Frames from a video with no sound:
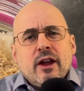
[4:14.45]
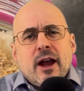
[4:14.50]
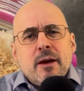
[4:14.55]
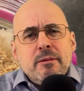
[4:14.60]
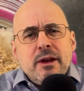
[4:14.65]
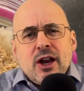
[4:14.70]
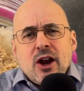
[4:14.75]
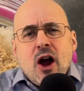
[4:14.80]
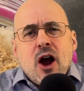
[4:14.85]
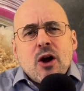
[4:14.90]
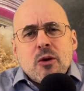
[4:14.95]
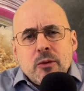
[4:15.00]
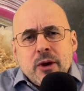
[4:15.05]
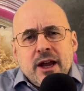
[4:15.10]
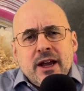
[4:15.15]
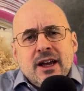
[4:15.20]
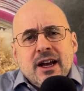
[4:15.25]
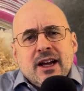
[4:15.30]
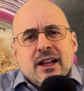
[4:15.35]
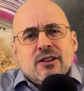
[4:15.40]
I mean, are
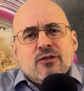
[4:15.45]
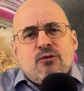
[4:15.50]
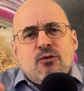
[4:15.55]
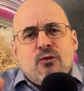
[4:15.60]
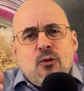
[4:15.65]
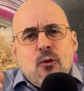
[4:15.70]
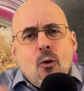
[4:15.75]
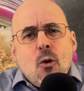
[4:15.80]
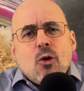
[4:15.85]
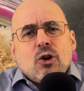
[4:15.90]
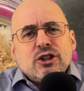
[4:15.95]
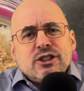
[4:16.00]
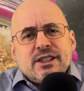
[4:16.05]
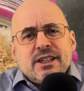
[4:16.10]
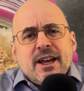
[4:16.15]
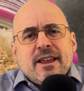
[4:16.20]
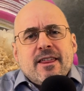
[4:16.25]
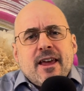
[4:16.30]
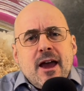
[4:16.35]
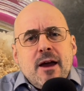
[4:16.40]
we
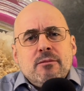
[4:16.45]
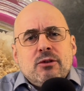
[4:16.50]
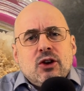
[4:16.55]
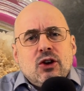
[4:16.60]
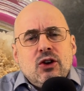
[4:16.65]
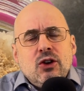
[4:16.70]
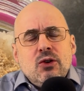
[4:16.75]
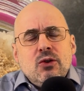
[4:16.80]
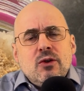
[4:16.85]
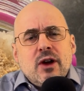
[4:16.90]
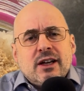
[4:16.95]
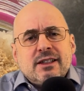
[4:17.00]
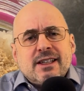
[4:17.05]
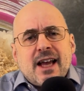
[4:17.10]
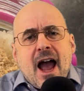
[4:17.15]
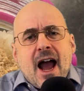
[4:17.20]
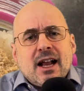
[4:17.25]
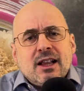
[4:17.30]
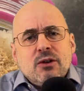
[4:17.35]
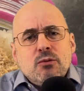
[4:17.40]
forcing them to do
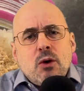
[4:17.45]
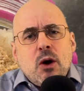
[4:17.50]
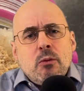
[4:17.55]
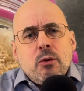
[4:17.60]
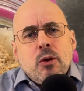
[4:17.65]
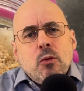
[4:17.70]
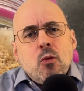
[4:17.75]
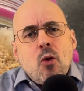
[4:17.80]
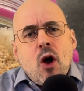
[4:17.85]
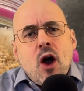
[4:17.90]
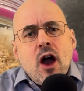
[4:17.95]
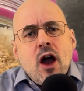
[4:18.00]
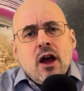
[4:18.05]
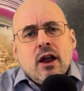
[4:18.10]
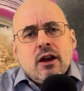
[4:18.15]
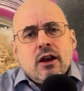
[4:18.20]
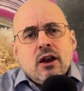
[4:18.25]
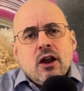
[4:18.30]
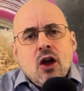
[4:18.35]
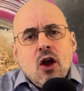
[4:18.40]
exactly what we
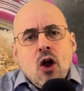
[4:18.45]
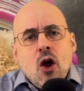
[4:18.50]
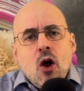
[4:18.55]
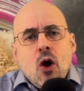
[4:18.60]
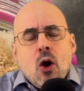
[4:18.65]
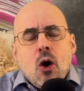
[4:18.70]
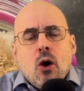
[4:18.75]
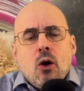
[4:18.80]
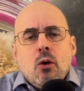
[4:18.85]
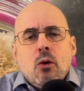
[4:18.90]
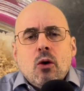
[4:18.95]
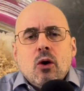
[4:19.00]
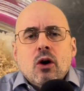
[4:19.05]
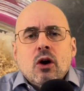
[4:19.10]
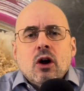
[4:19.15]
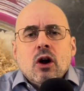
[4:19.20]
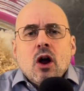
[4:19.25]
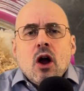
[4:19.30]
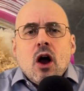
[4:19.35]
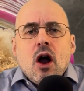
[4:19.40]
want?
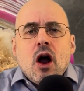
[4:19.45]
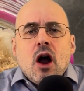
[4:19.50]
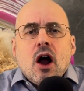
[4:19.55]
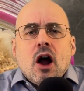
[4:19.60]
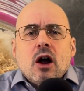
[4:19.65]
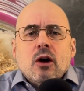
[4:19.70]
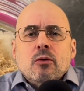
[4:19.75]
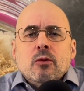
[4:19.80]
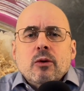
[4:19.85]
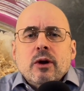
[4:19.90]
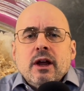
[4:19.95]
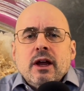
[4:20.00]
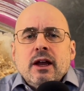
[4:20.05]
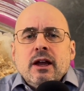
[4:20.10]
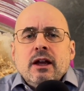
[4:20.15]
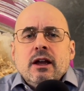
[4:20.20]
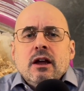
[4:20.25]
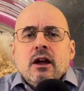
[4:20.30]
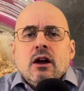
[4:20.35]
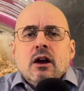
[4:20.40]
Or are
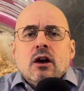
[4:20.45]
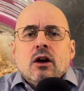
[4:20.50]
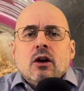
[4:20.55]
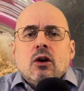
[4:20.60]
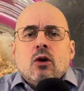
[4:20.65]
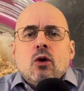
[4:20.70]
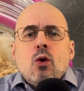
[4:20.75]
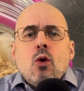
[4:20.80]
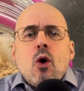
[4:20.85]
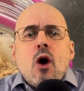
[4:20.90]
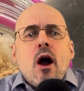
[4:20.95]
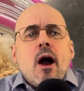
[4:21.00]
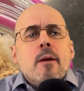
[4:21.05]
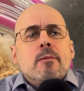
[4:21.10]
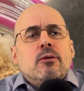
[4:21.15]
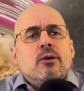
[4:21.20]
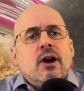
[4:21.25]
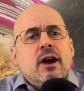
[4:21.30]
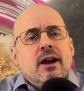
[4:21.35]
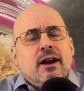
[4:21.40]
we
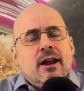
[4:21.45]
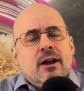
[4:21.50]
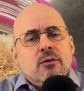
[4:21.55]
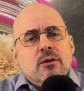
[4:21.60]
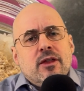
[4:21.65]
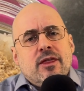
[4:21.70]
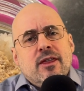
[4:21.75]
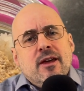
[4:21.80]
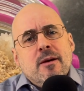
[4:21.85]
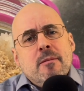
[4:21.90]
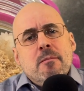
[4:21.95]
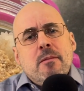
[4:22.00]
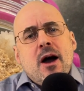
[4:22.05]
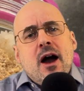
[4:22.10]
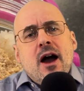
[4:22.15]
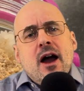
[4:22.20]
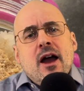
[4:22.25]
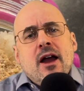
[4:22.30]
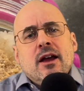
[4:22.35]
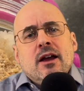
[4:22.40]
cooperating with them
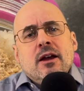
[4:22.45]
by